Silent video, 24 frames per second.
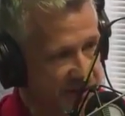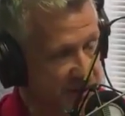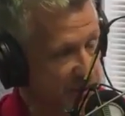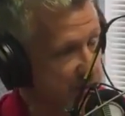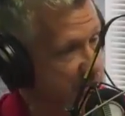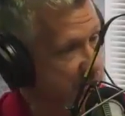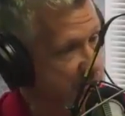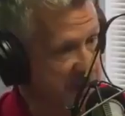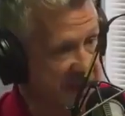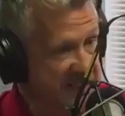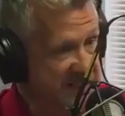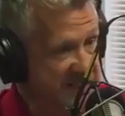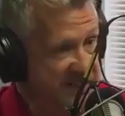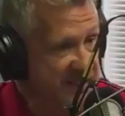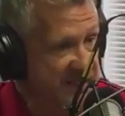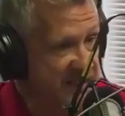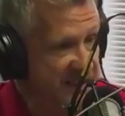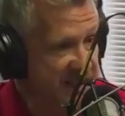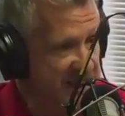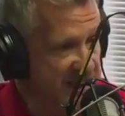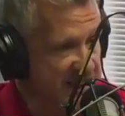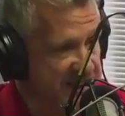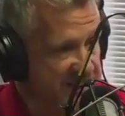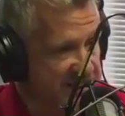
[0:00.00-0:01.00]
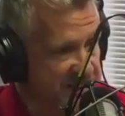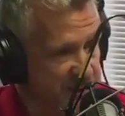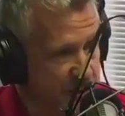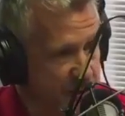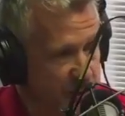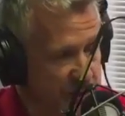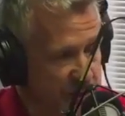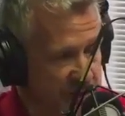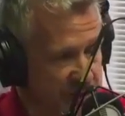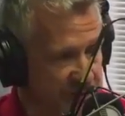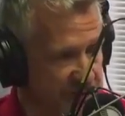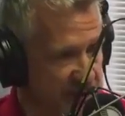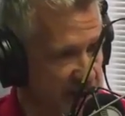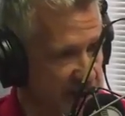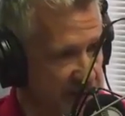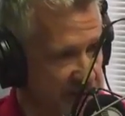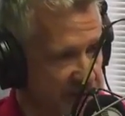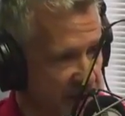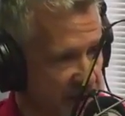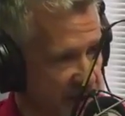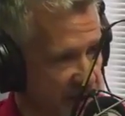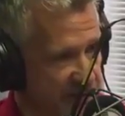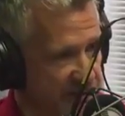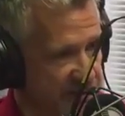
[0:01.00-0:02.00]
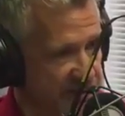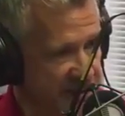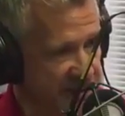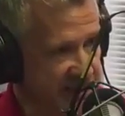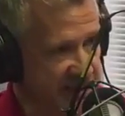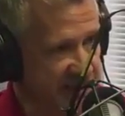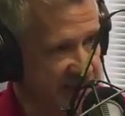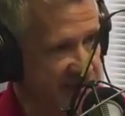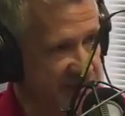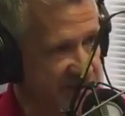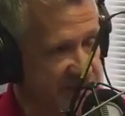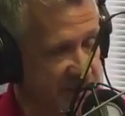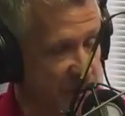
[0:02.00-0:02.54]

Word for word: So basically less than $25 each.